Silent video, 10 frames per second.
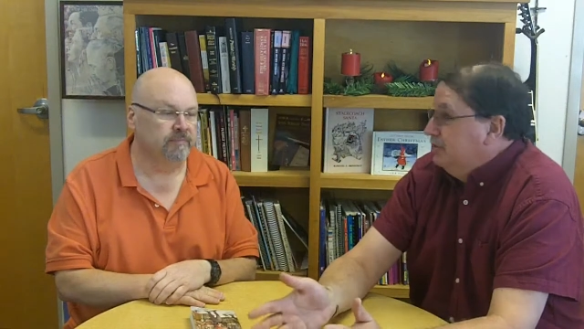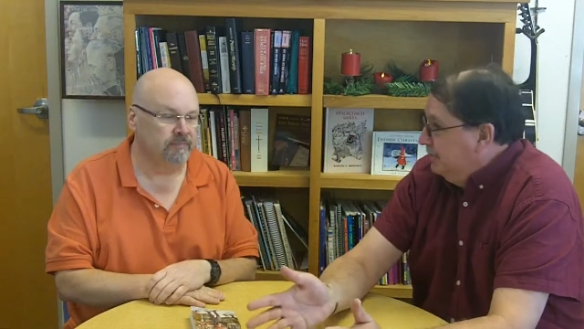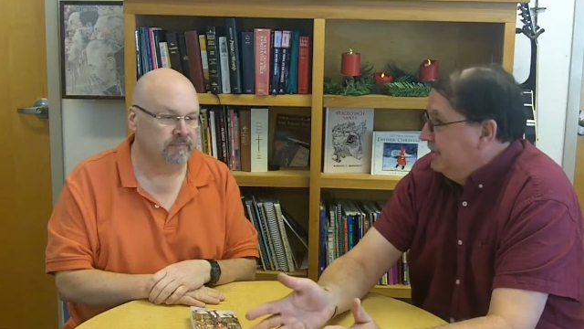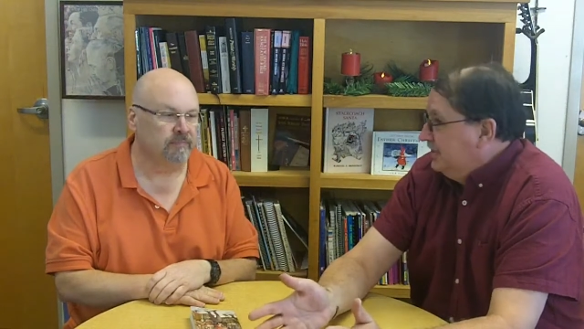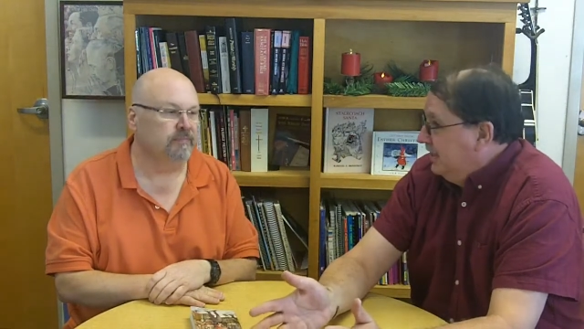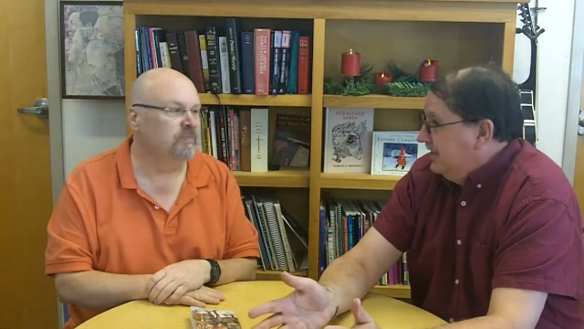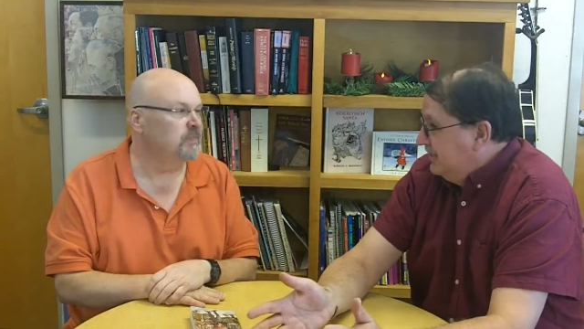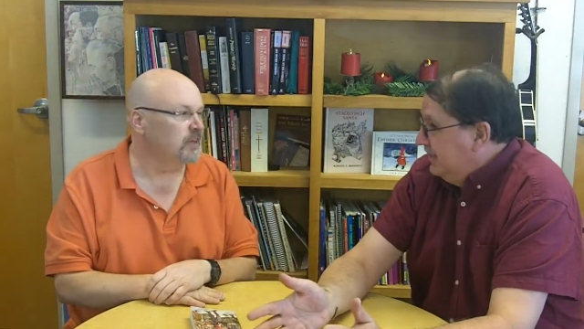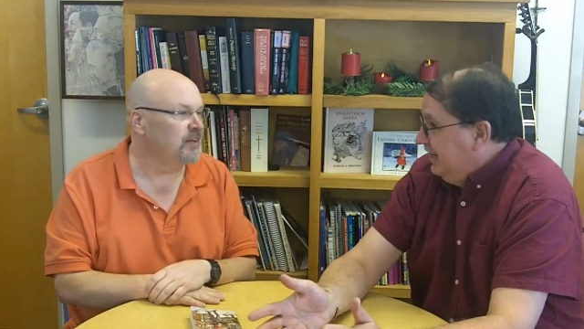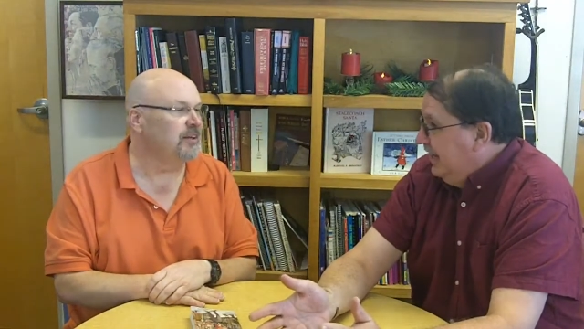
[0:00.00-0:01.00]
Speaker 1: Christmas is on
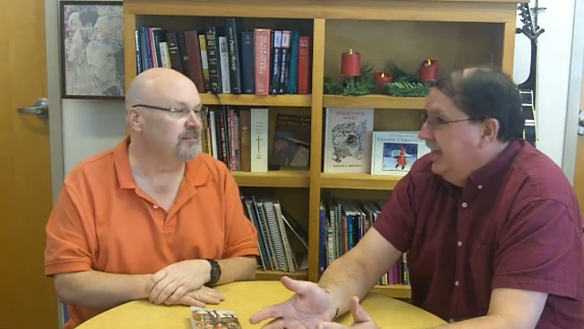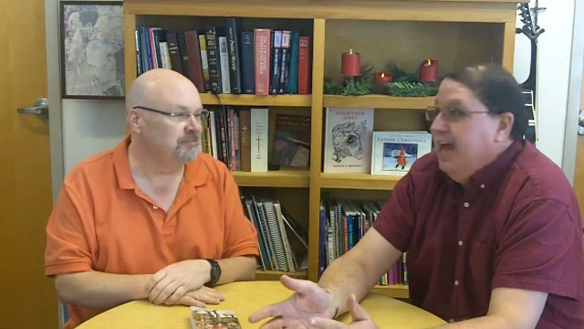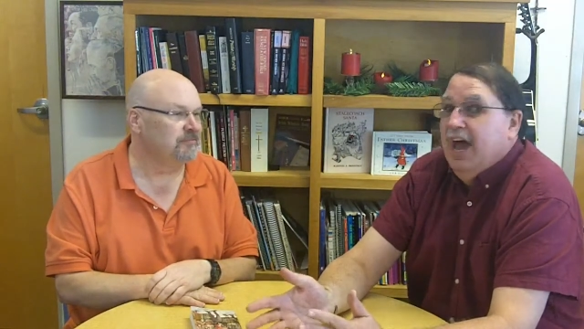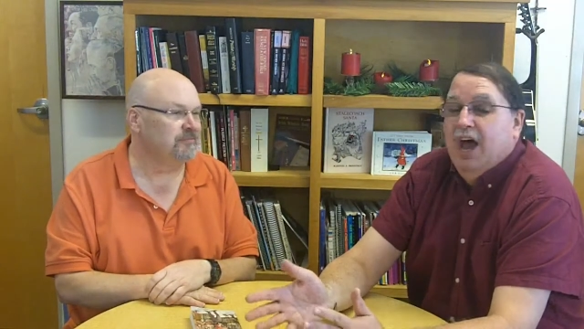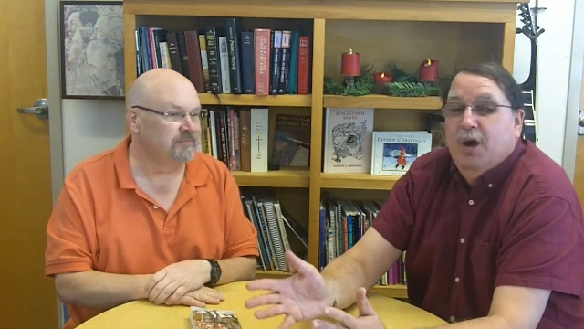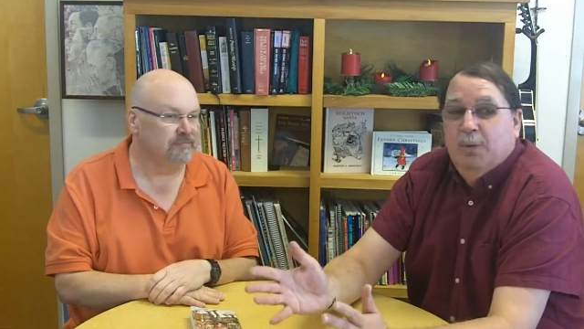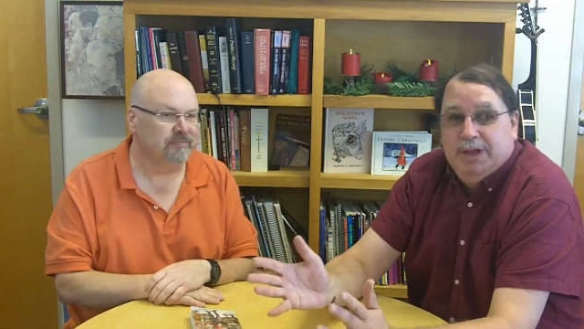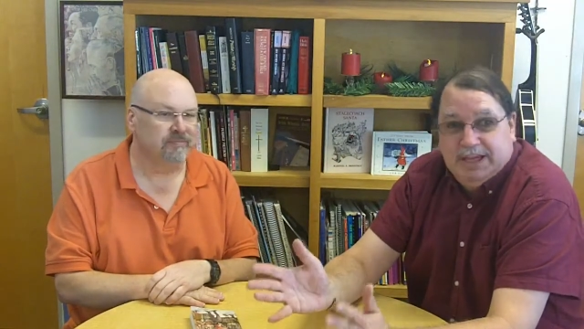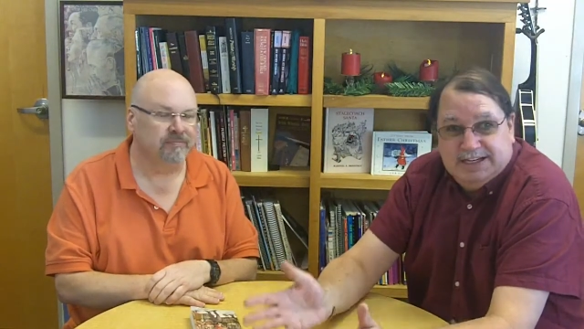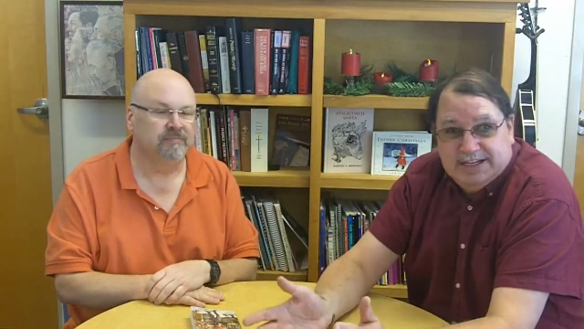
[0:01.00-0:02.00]
a Sunday, Sunday.
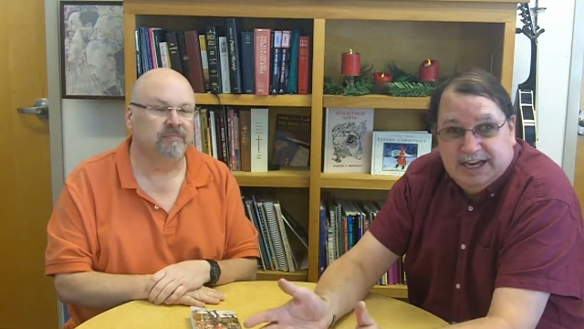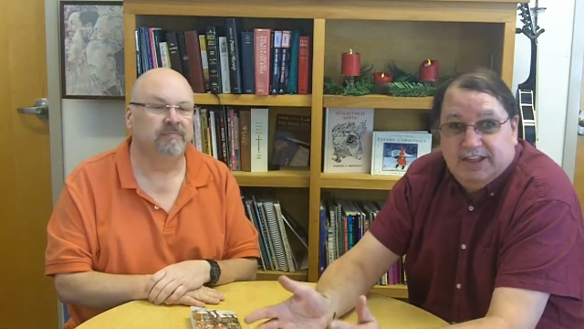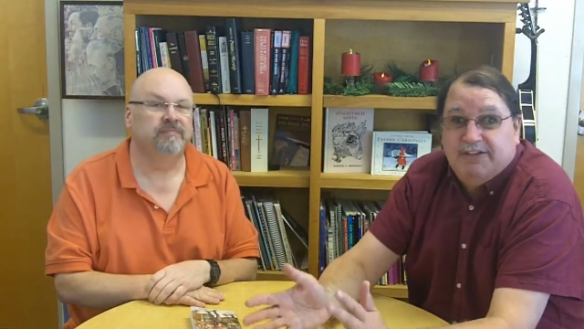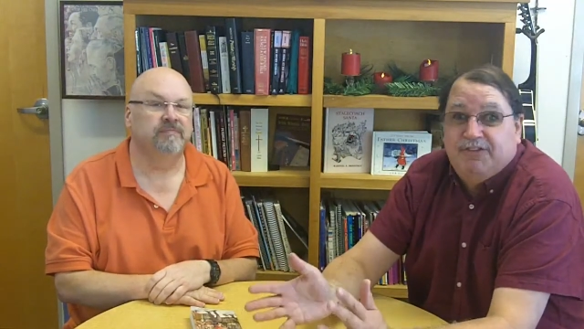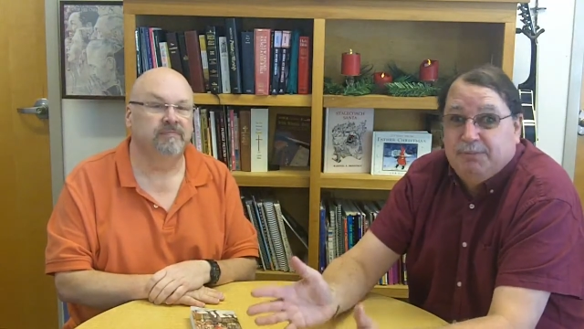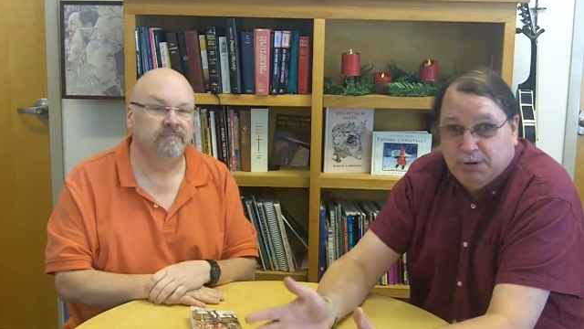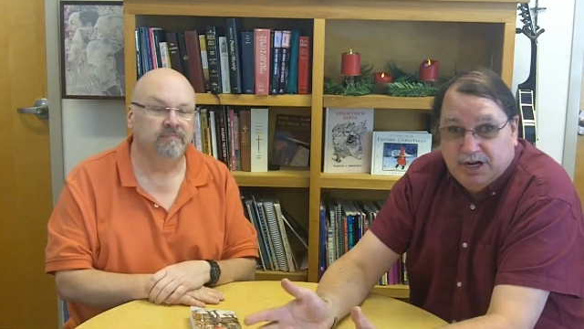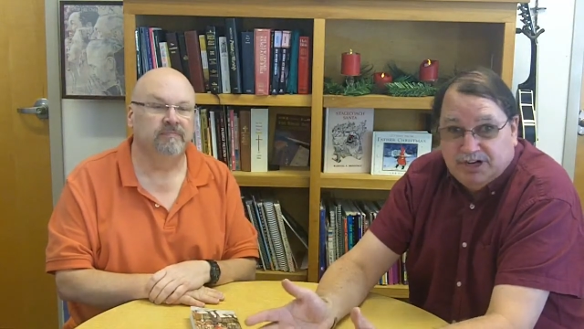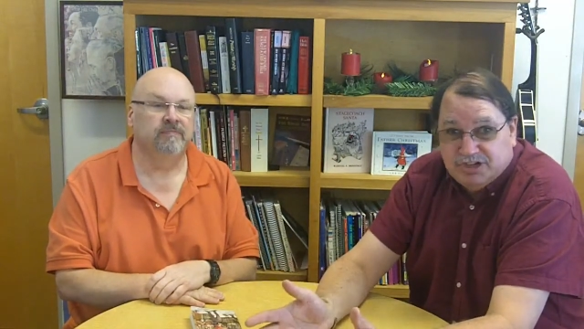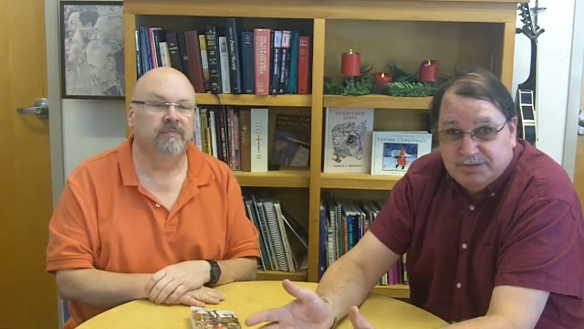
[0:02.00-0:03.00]
we get together for
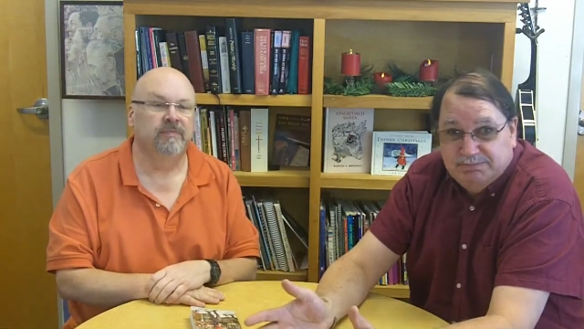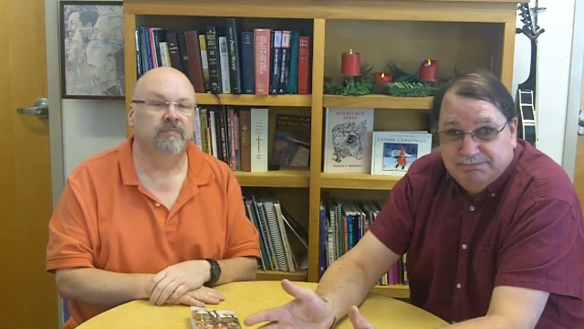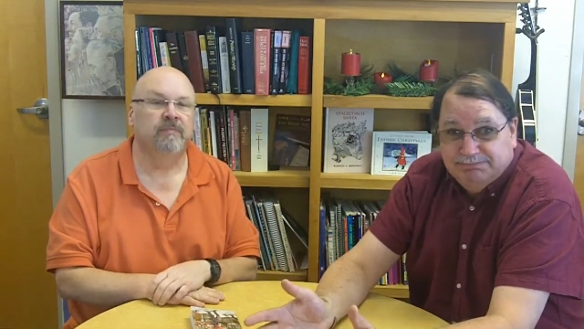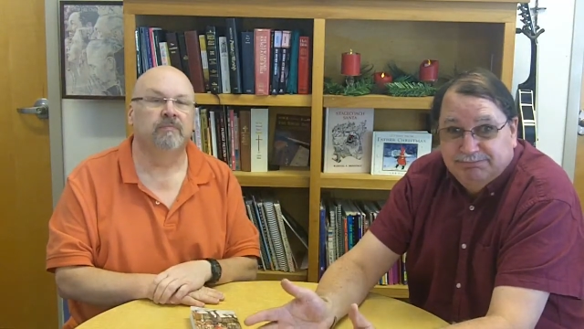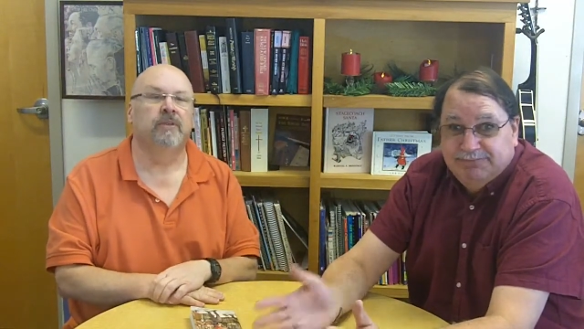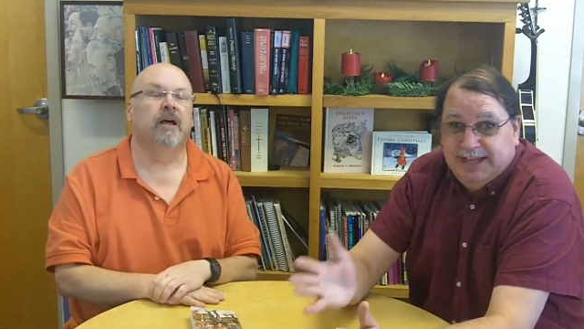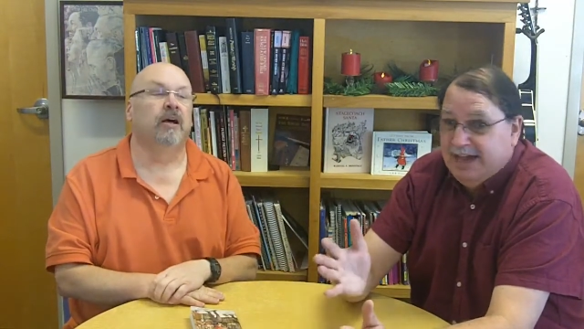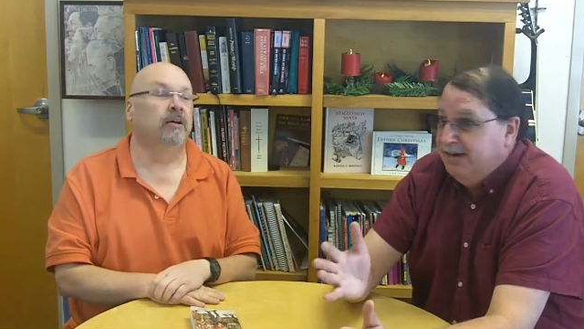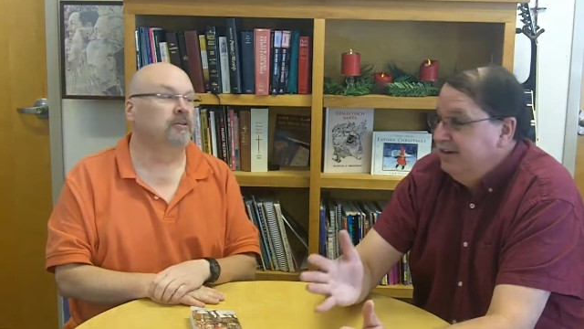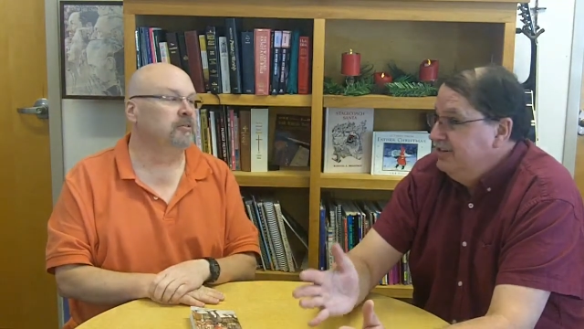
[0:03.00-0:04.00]
brunch
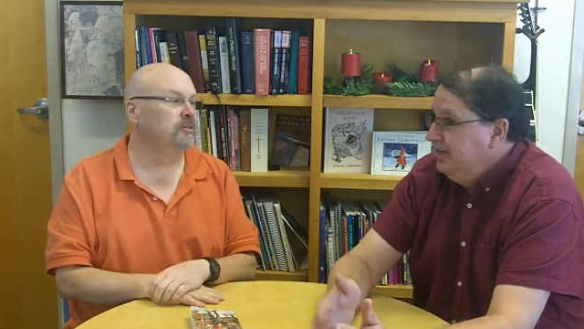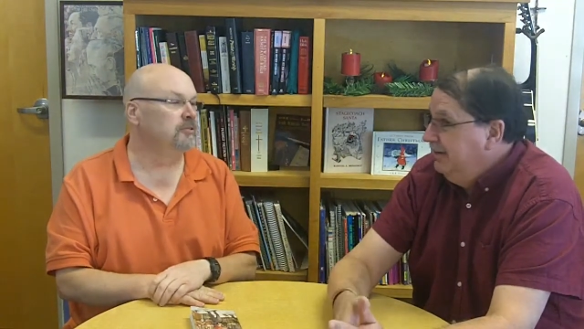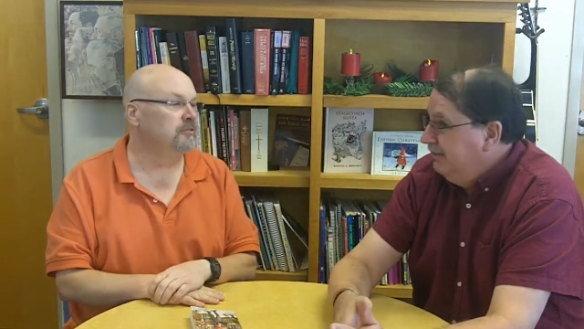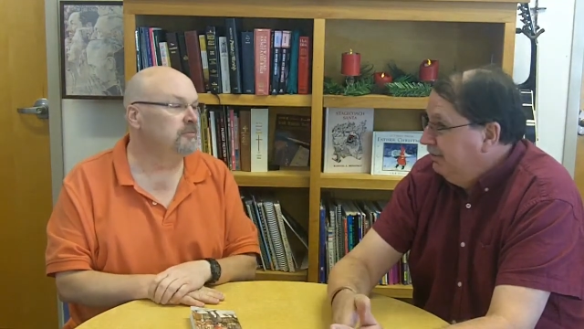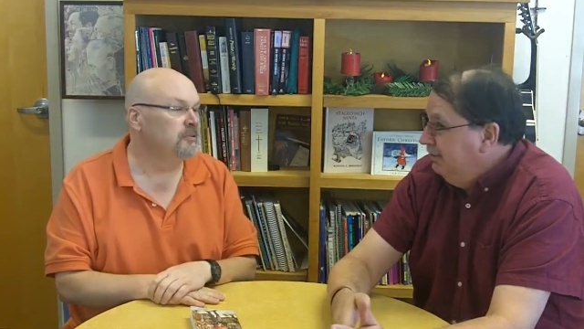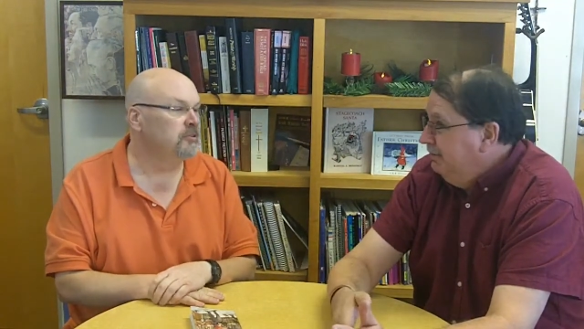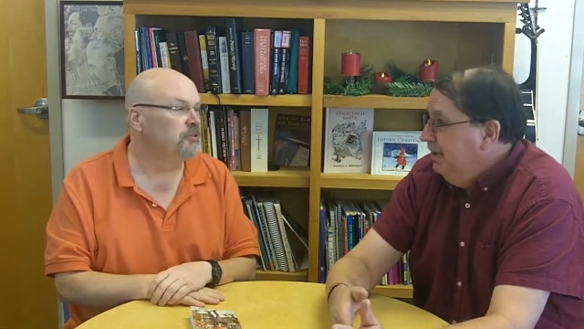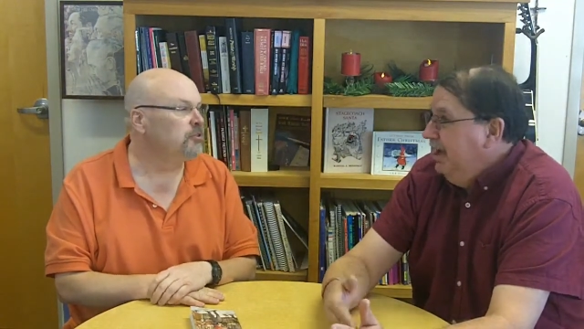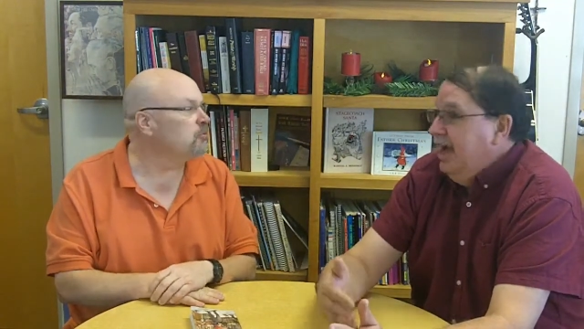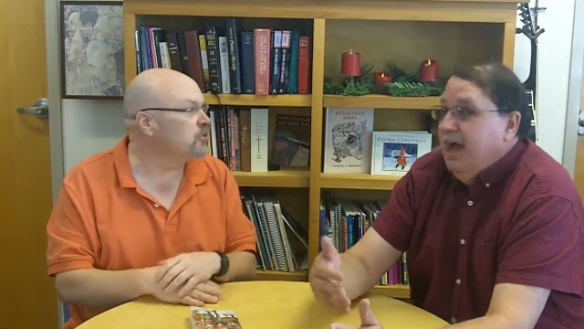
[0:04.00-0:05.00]
down in Geneva room.